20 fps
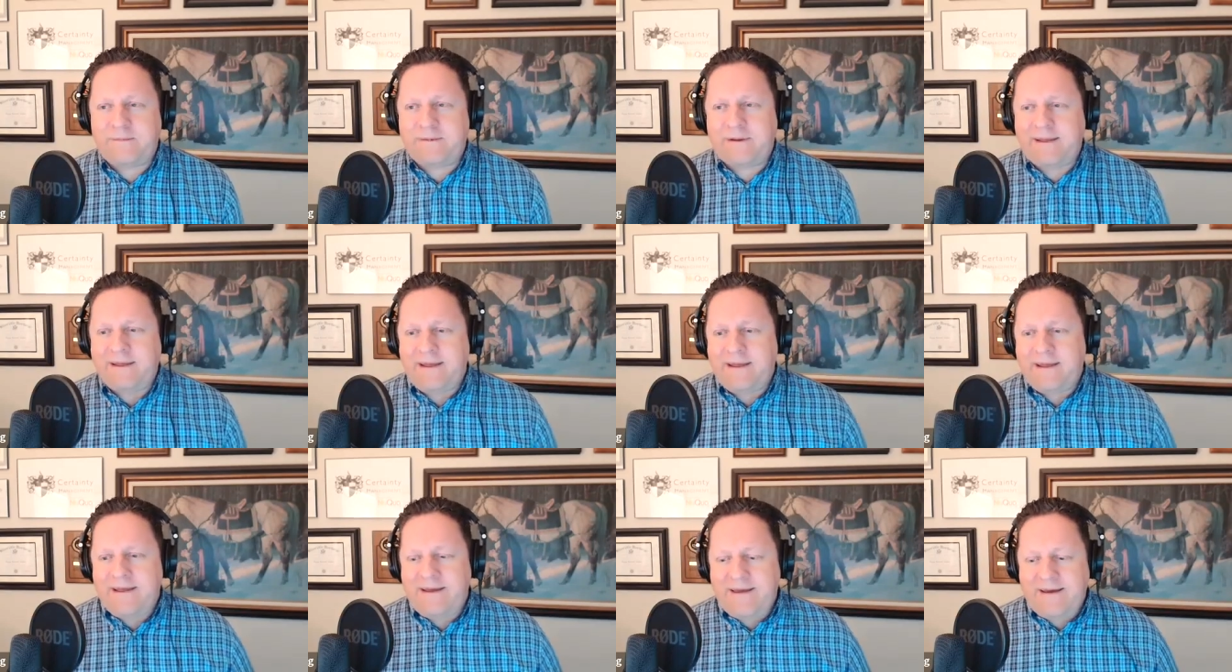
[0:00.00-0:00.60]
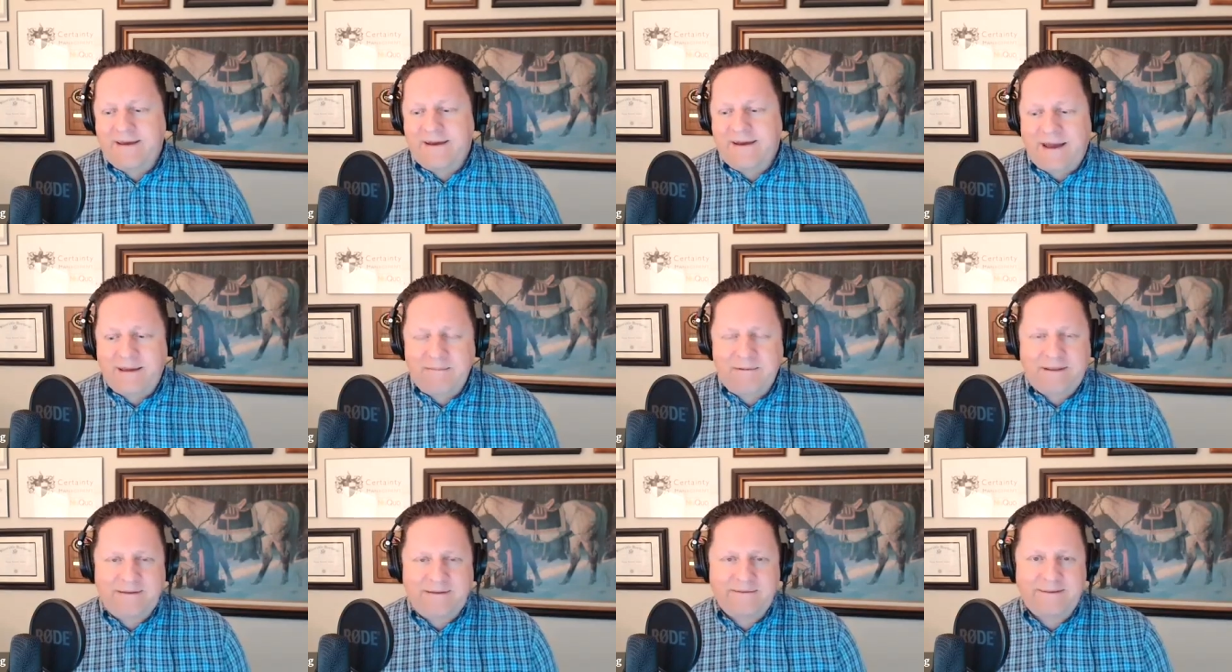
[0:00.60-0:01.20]
But I
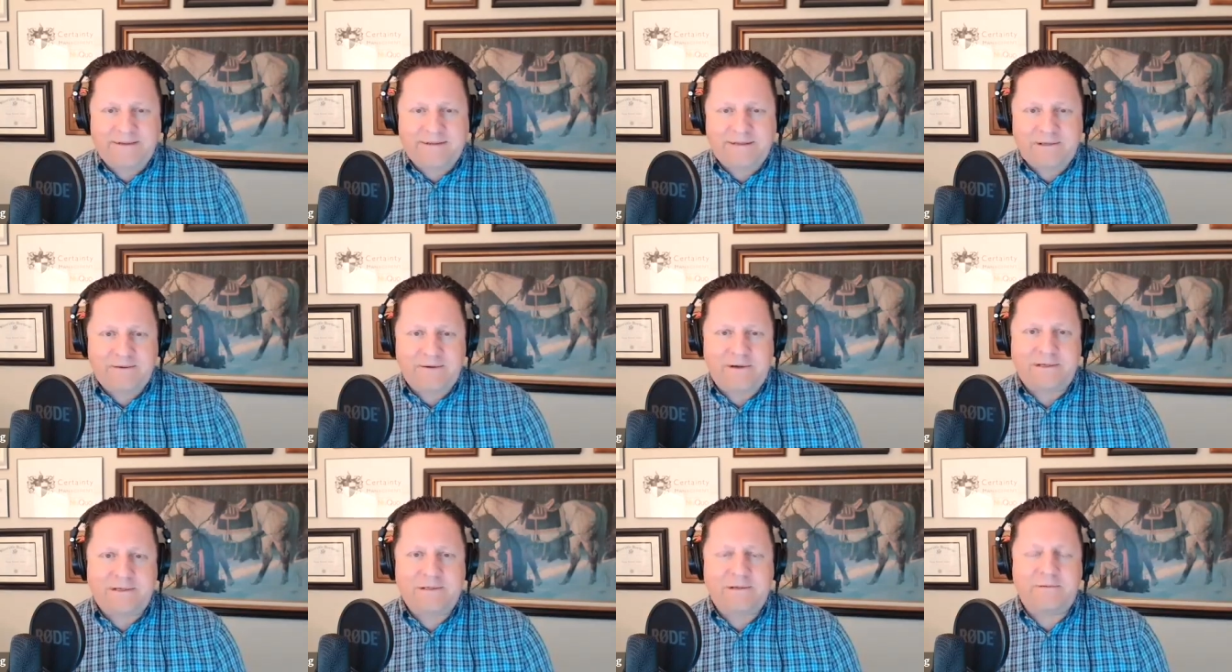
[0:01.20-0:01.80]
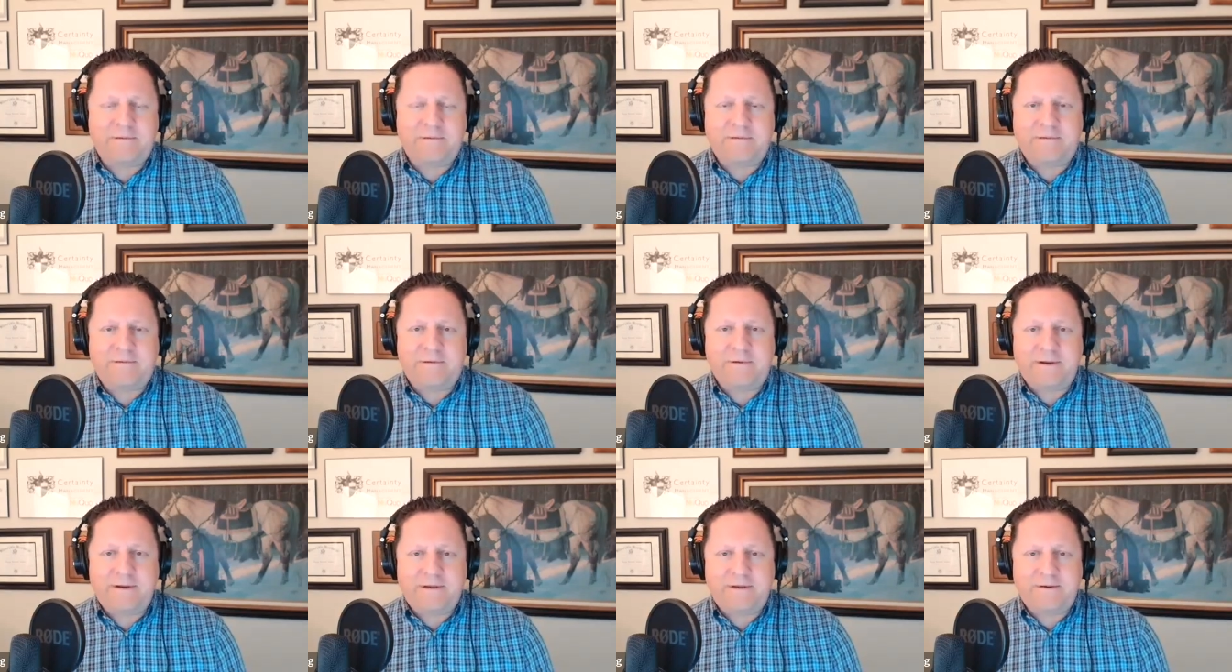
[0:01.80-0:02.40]
believe the stress you're
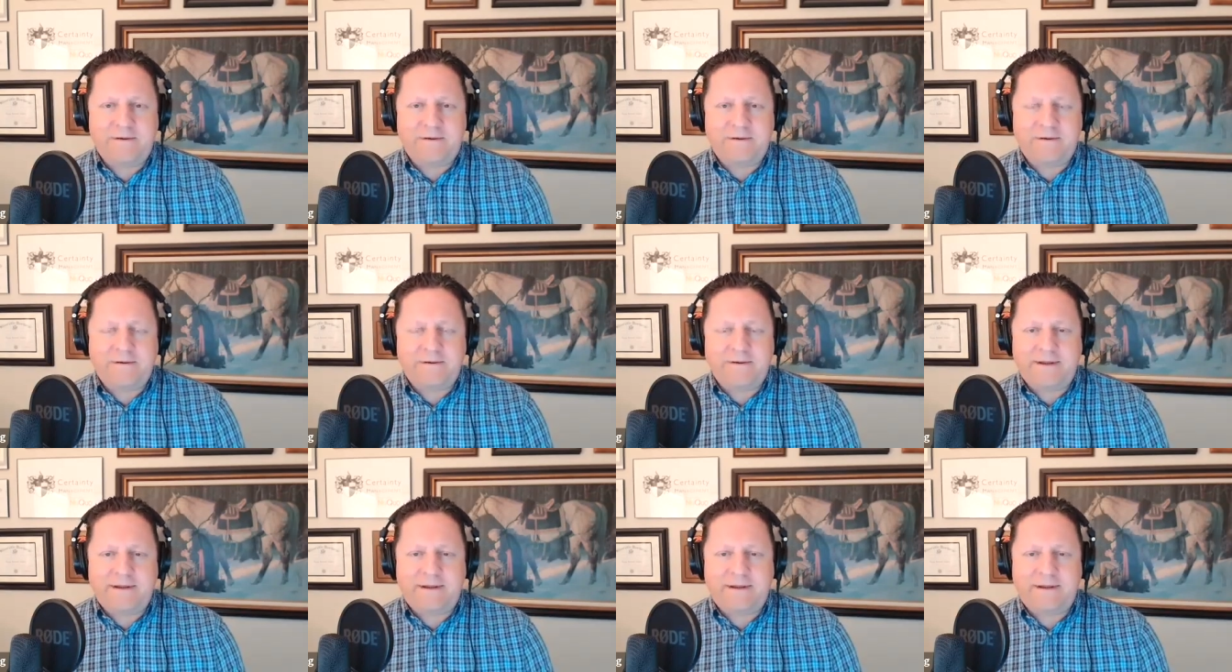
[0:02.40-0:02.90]
referring to